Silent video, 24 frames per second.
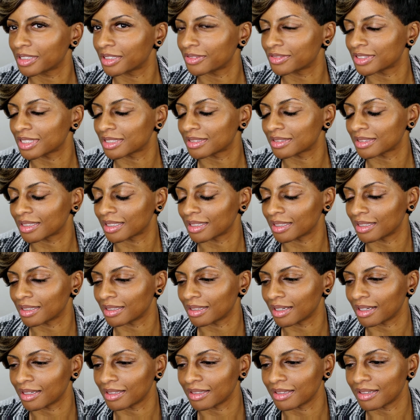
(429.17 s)
Gives your
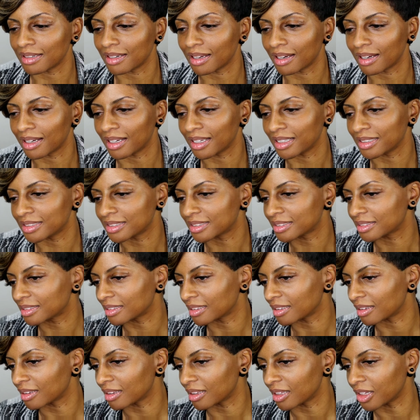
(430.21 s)
skin a nice
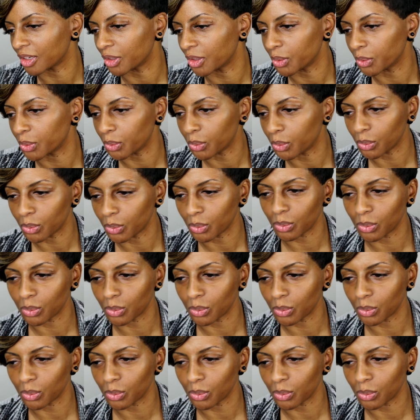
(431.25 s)
glow.